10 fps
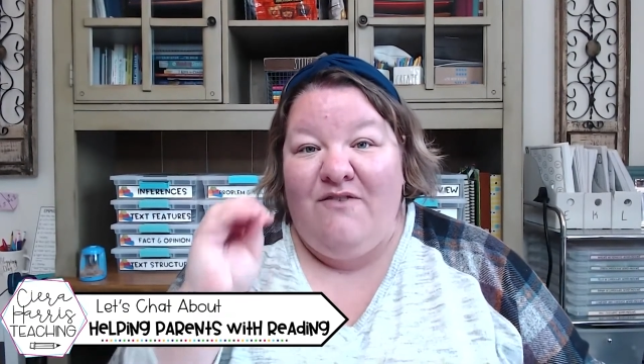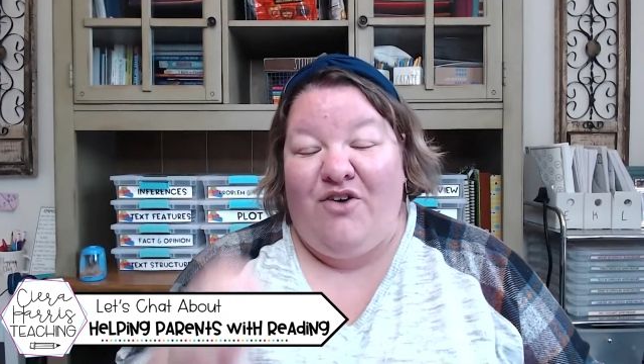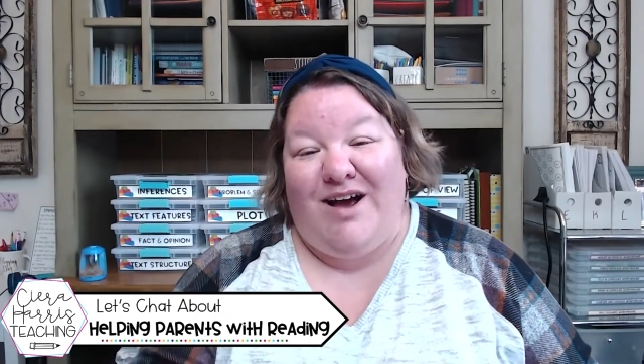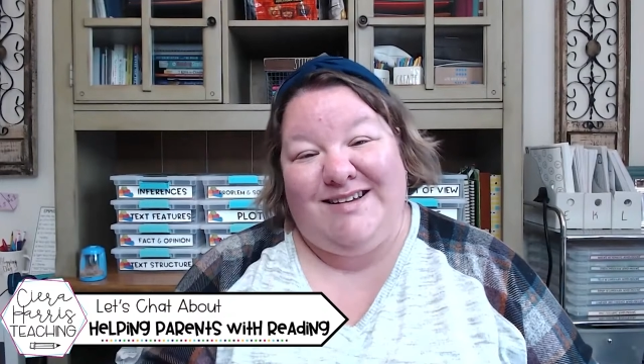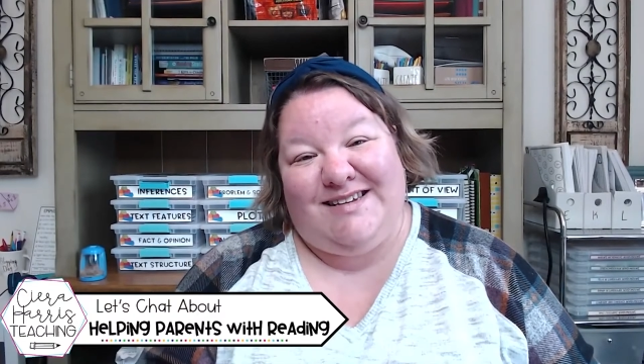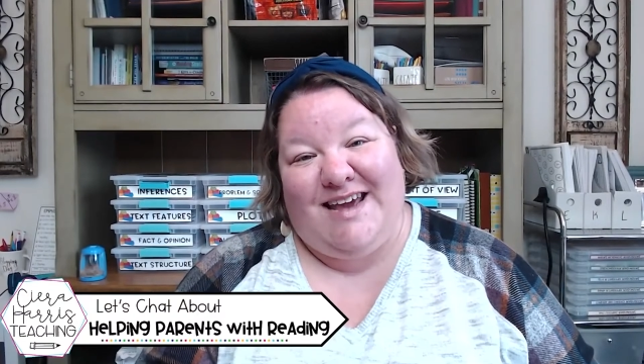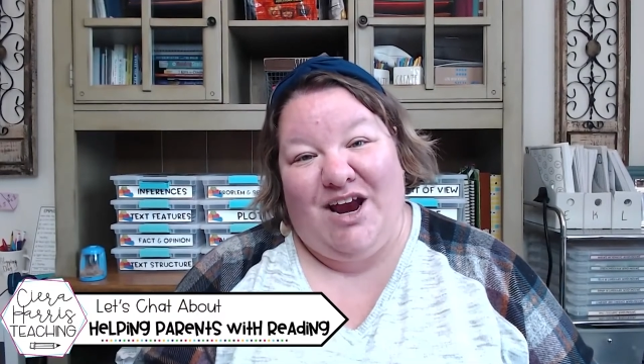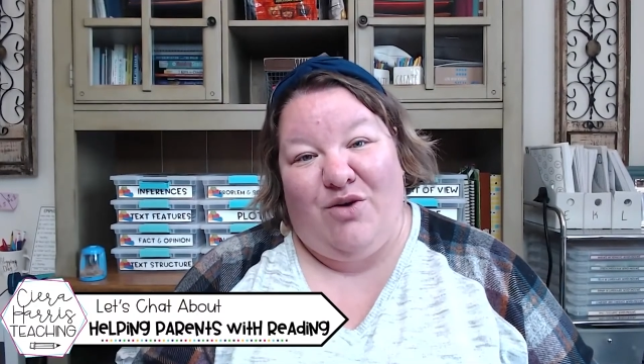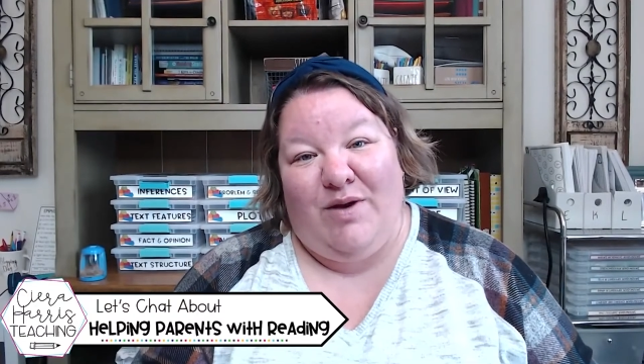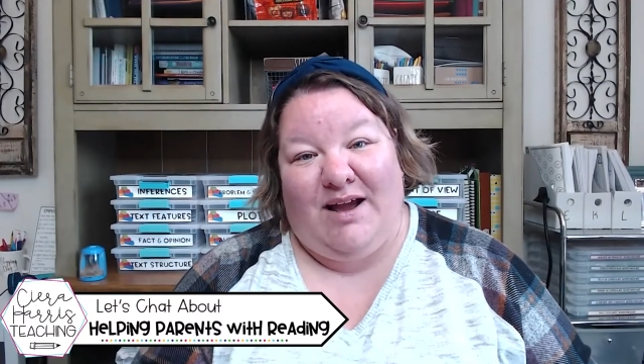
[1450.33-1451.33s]
for us to
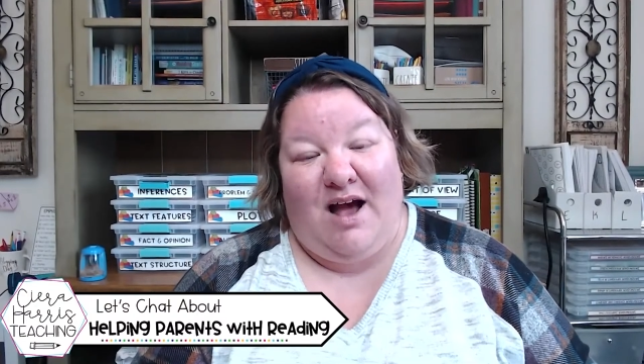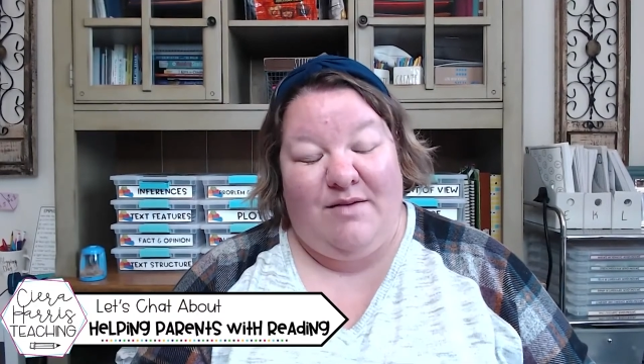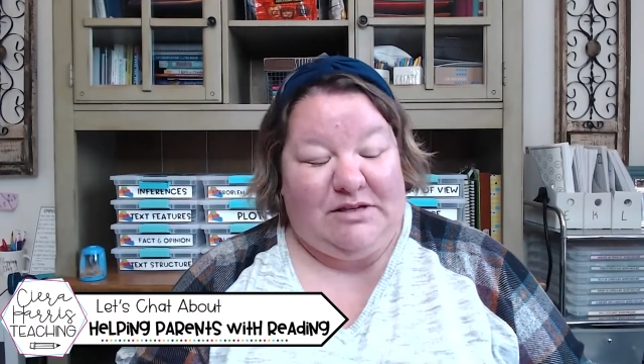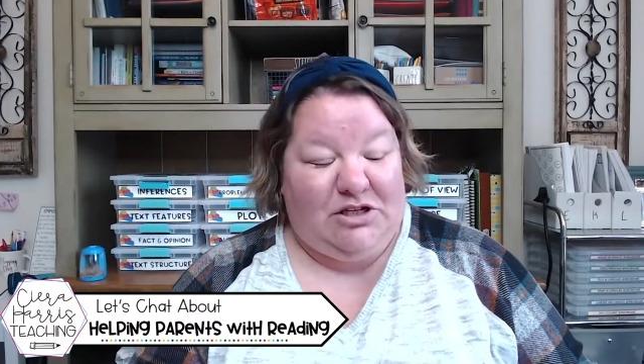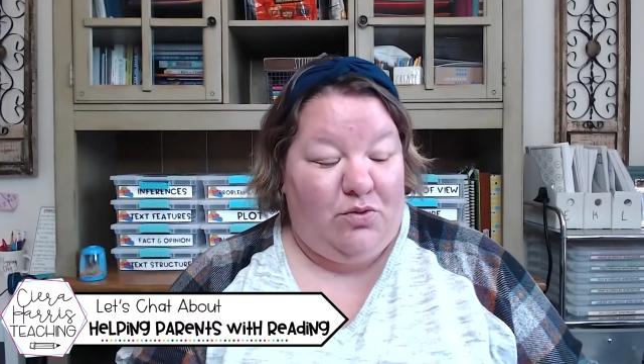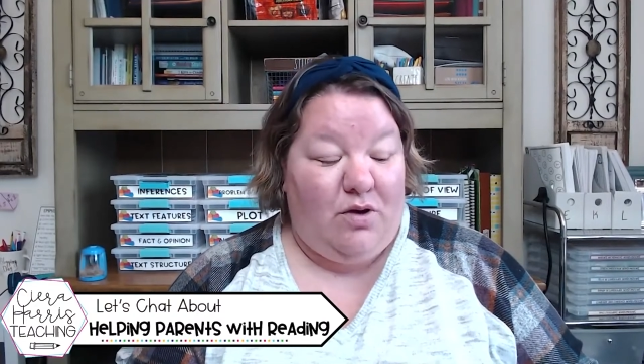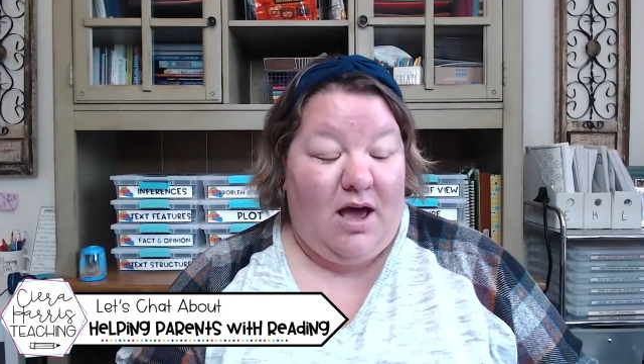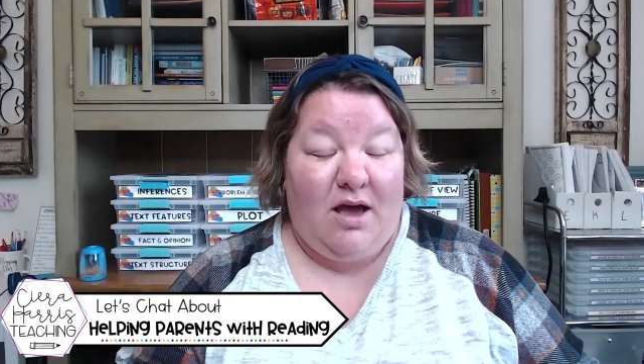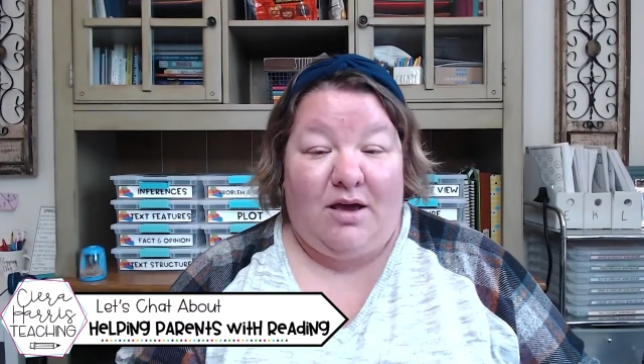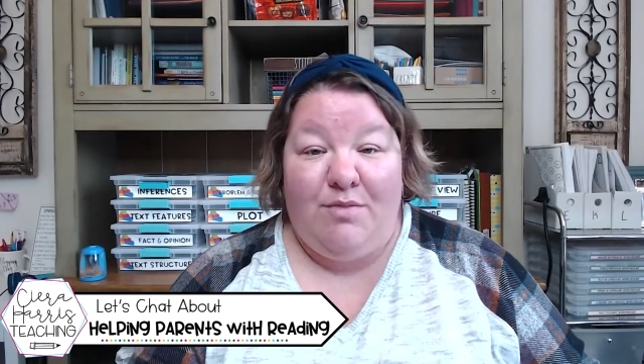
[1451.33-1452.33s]
hear when it comes to
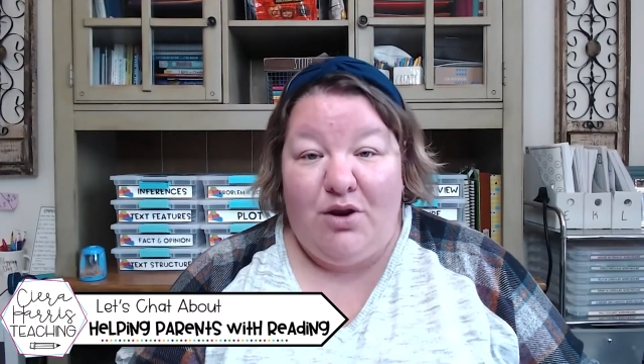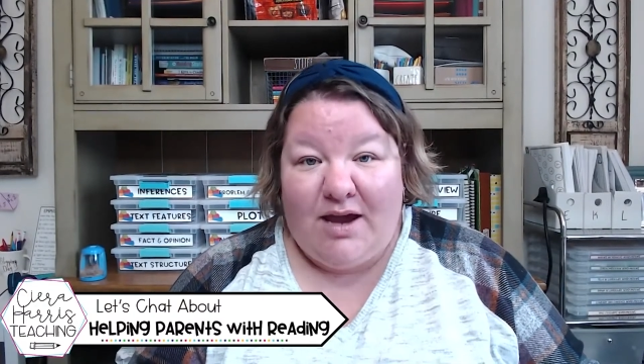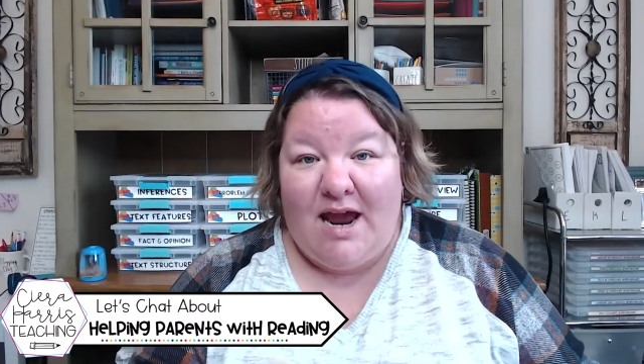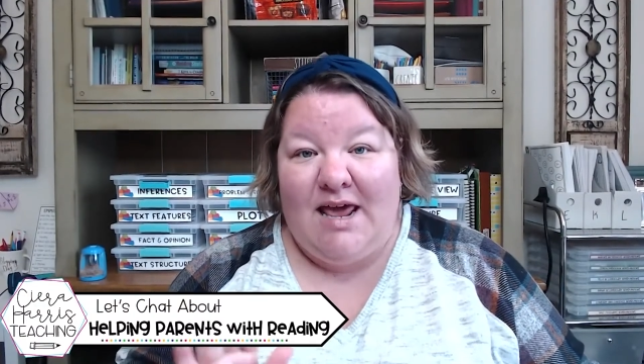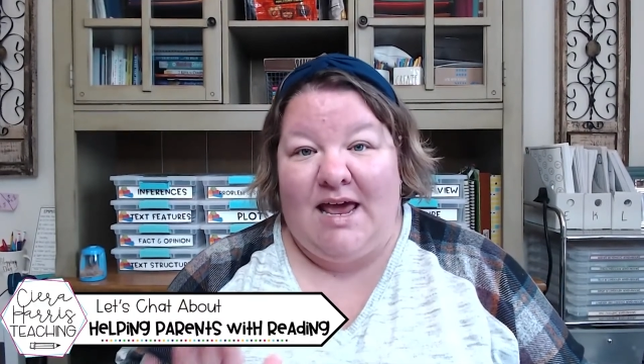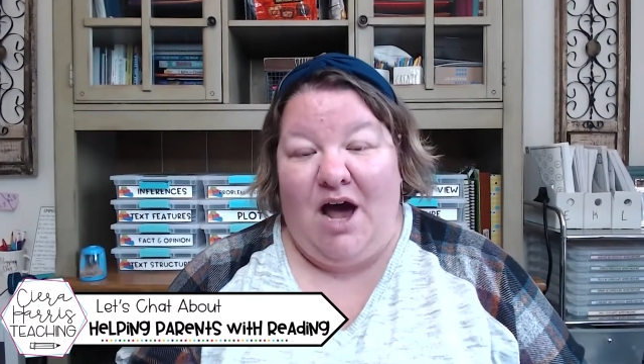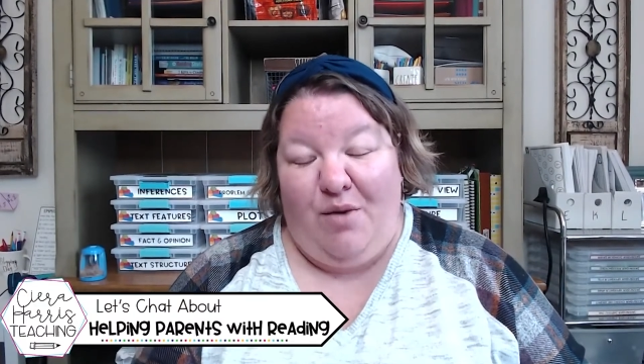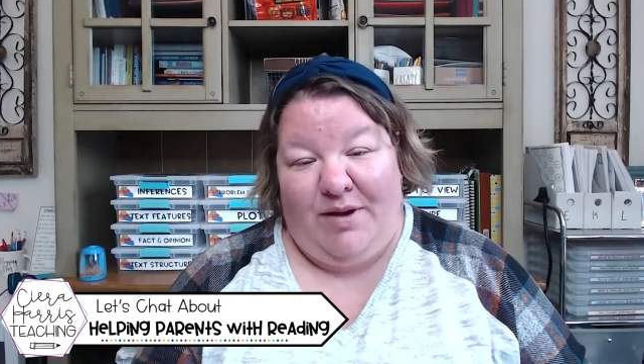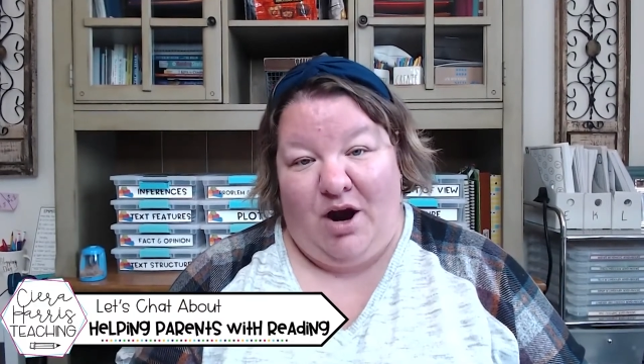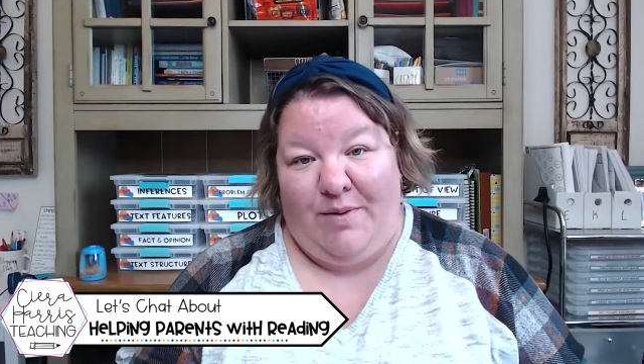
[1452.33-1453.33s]
communicating and
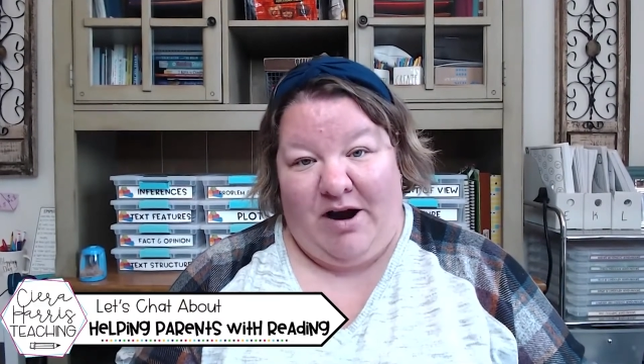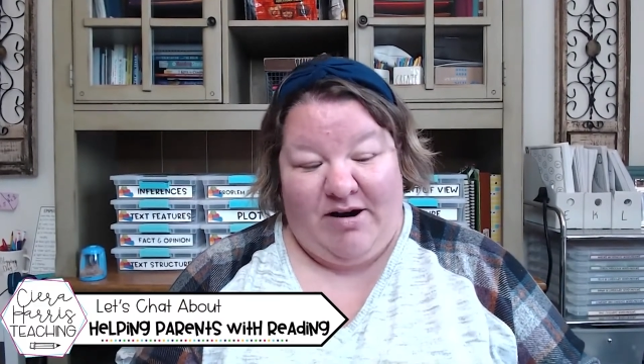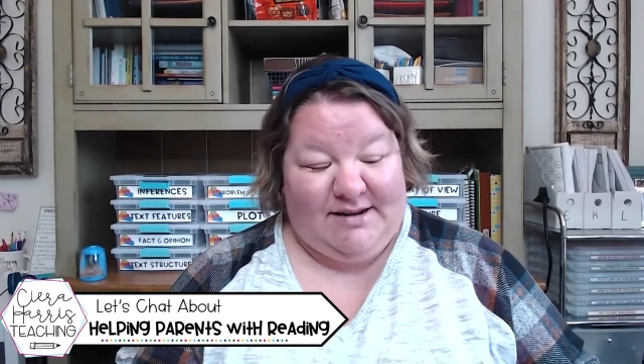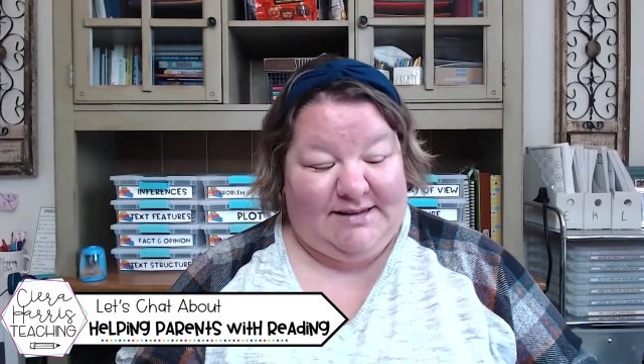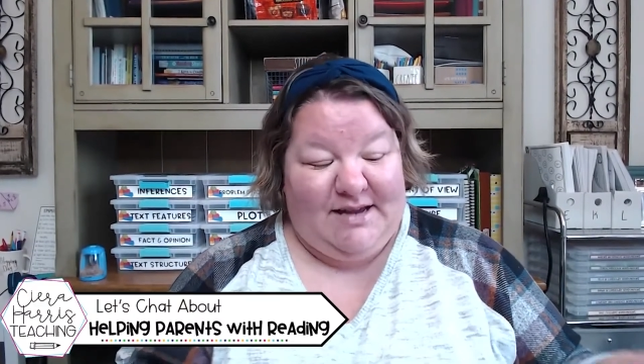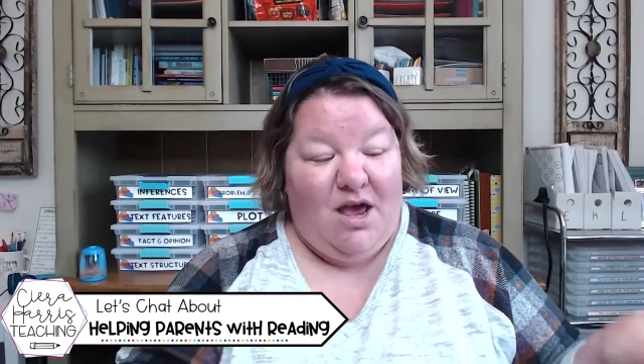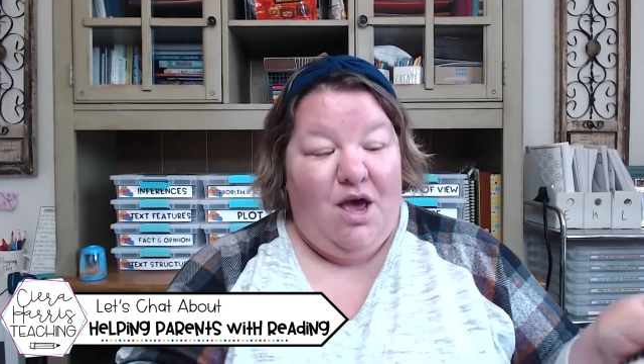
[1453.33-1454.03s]
helping our parents.